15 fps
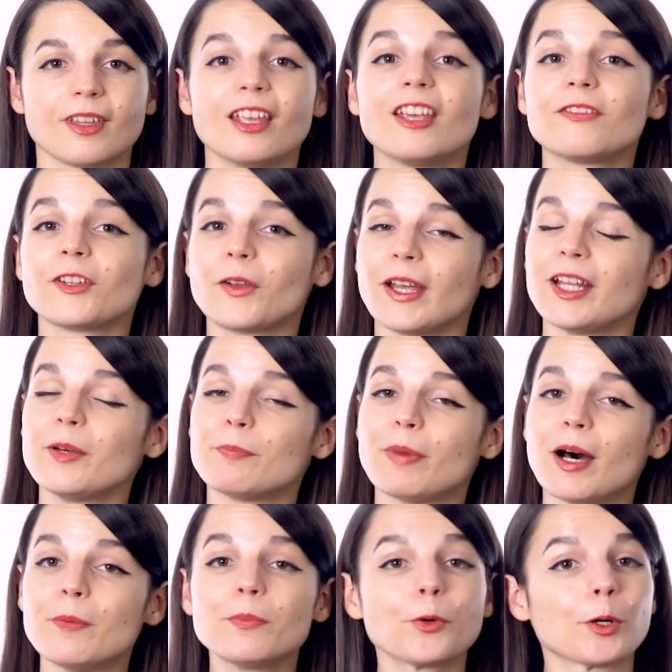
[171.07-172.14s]
If you hit a
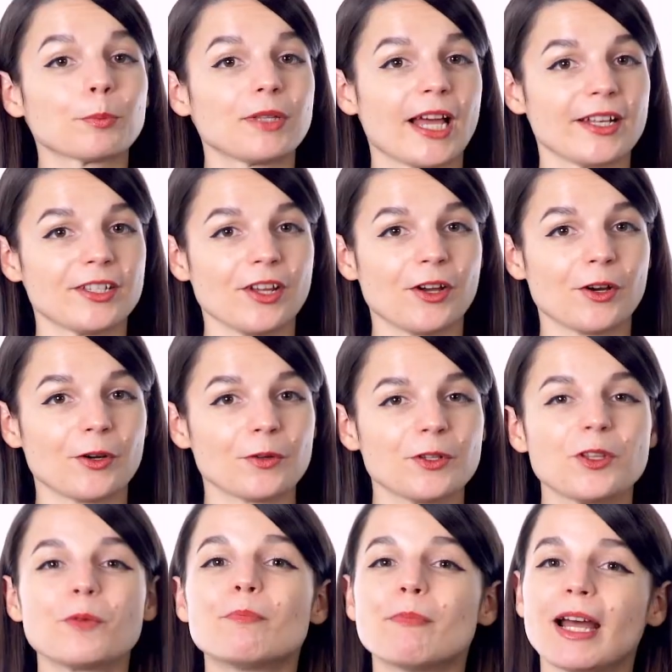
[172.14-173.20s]
bump or plateau,
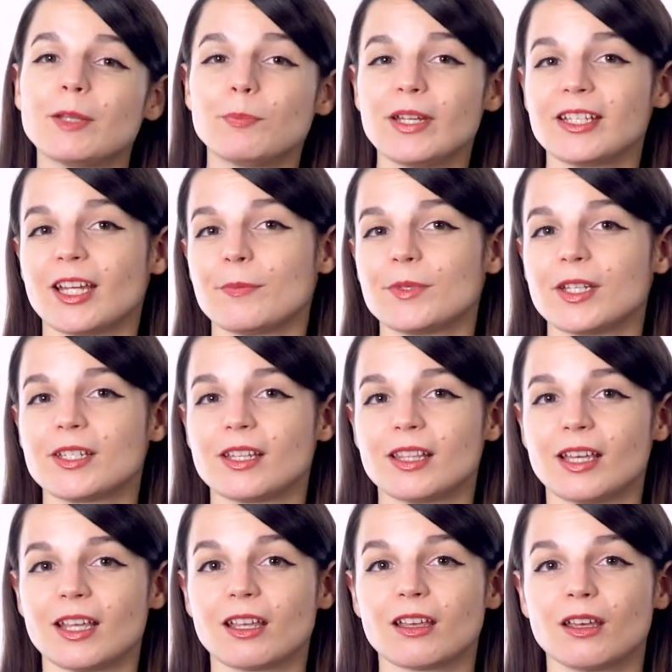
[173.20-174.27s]
you might be tempted to
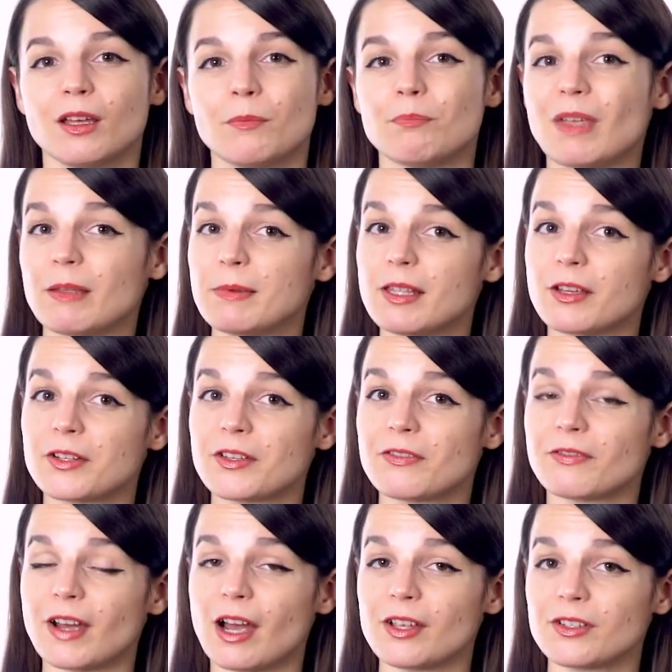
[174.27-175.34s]
think, maybe there's a
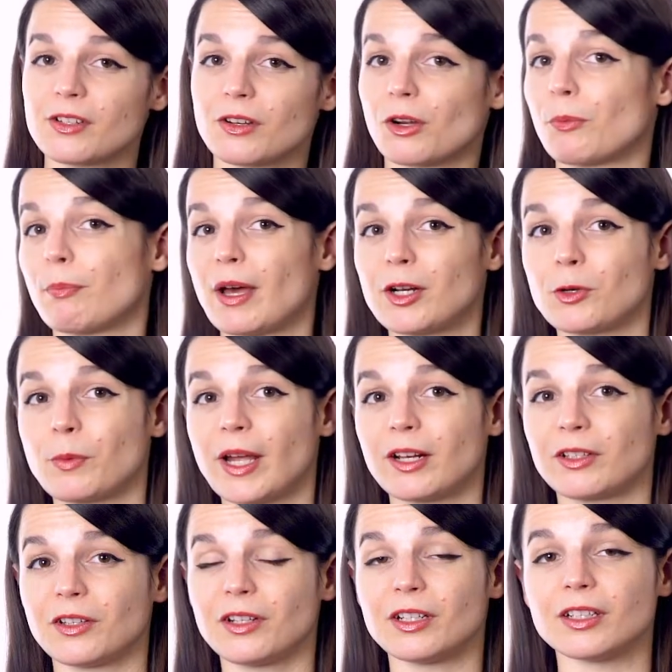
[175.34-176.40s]
faster or better way to
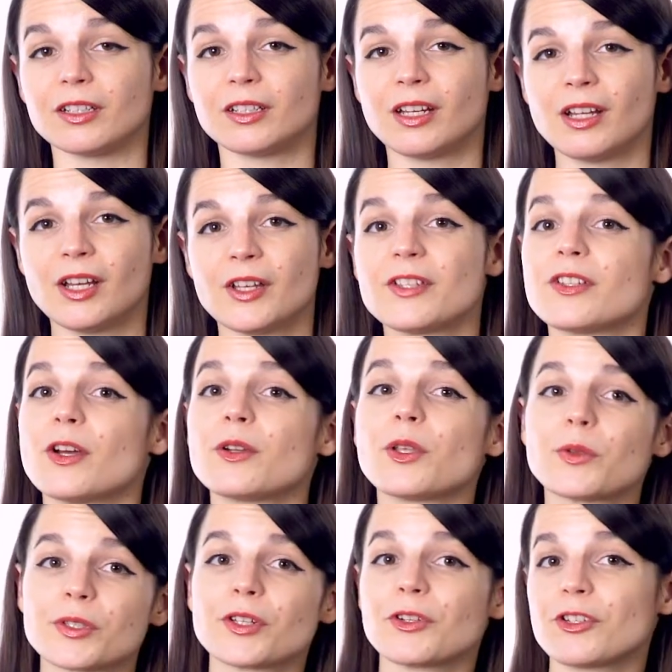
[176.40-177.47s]
learn. So
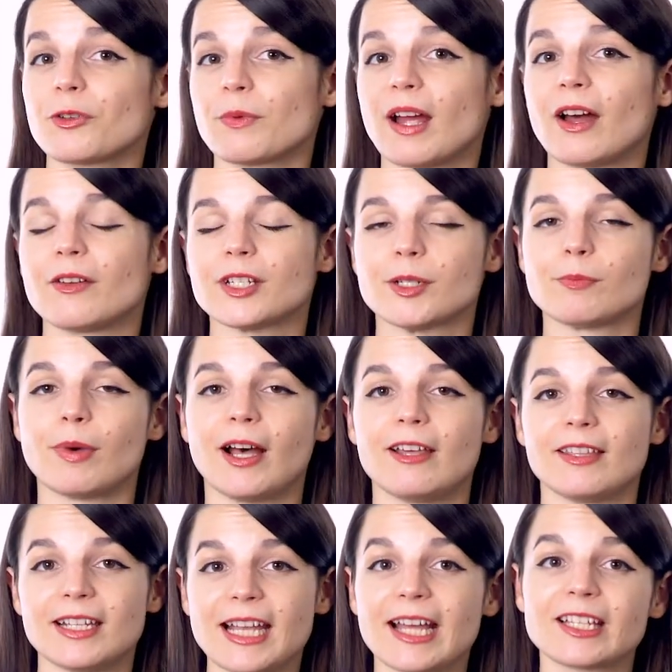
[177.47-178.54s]
you search around and buy
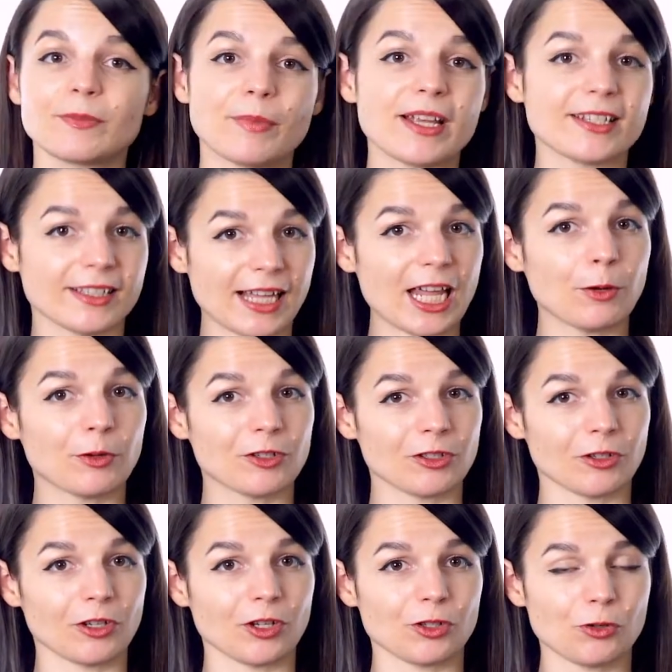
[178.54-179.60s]
the next best language
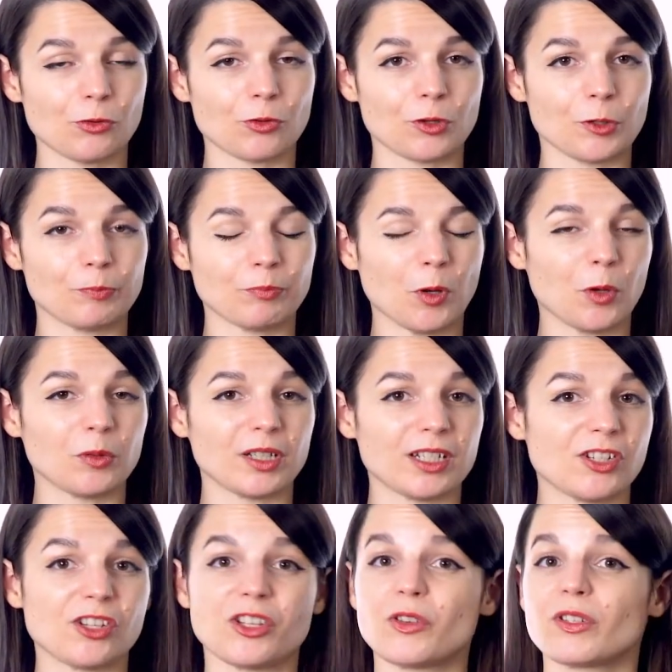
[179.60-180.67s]
learning tool, only
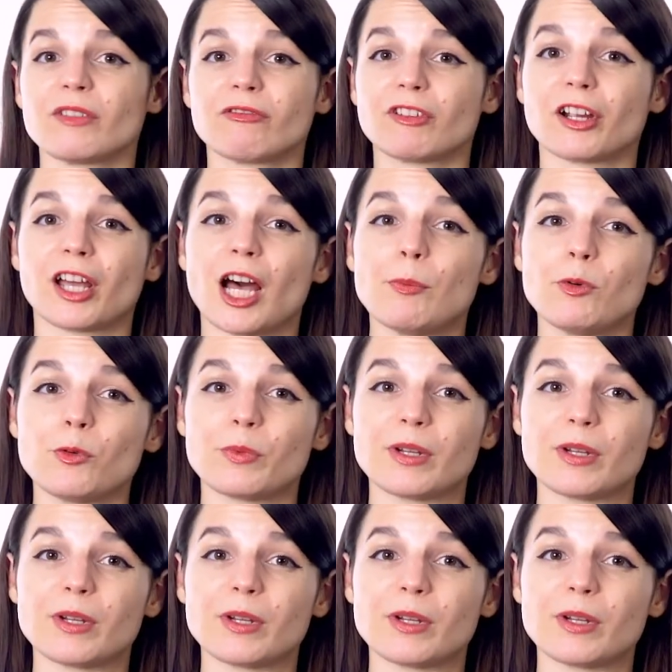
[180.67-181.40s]
to use it for a couple